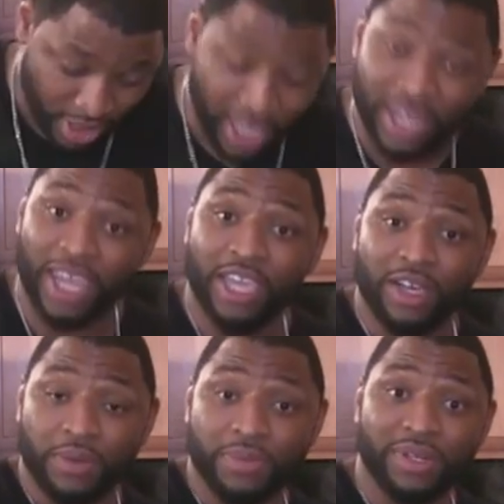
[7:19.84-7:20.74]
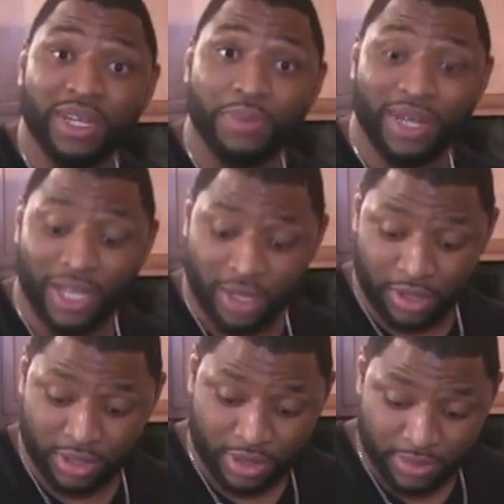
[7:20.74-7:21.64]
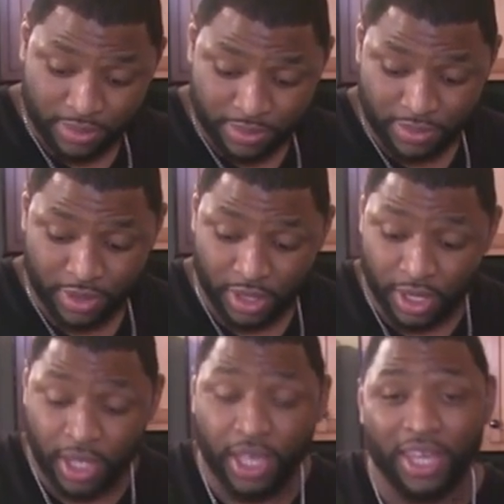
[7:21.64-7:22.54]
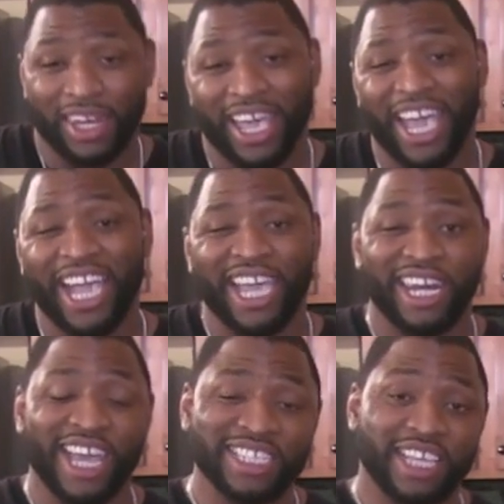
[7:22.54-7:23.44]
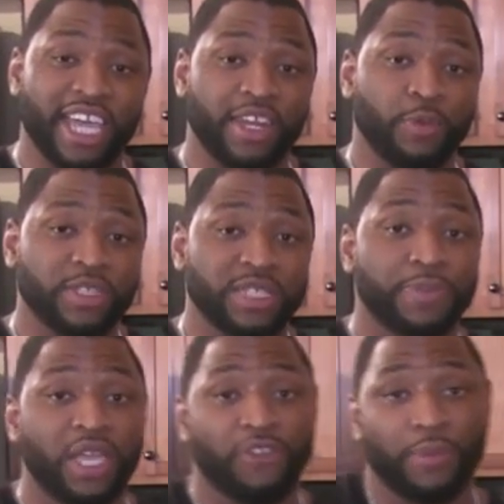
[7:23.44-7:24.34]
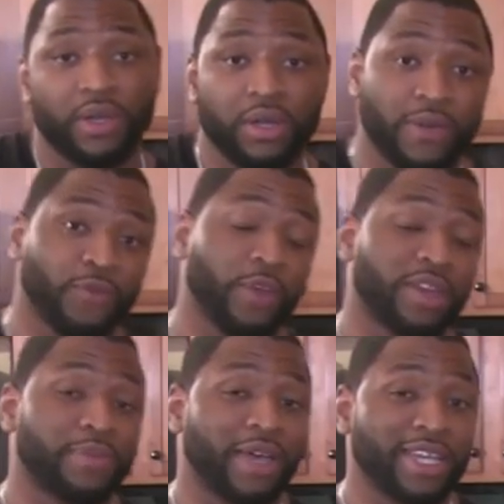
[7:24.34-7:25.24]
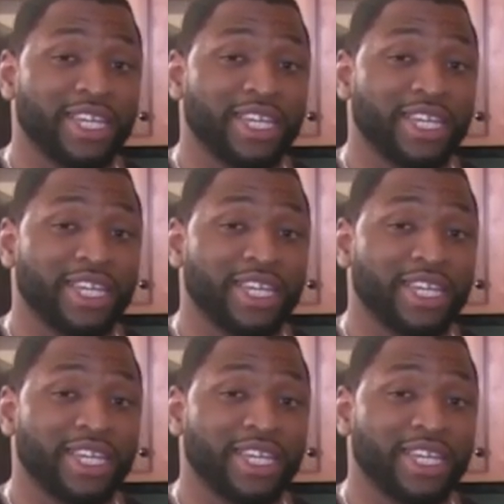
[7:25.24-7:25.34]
And now the bananas. Now I actually got a recipe from a good friend of mine.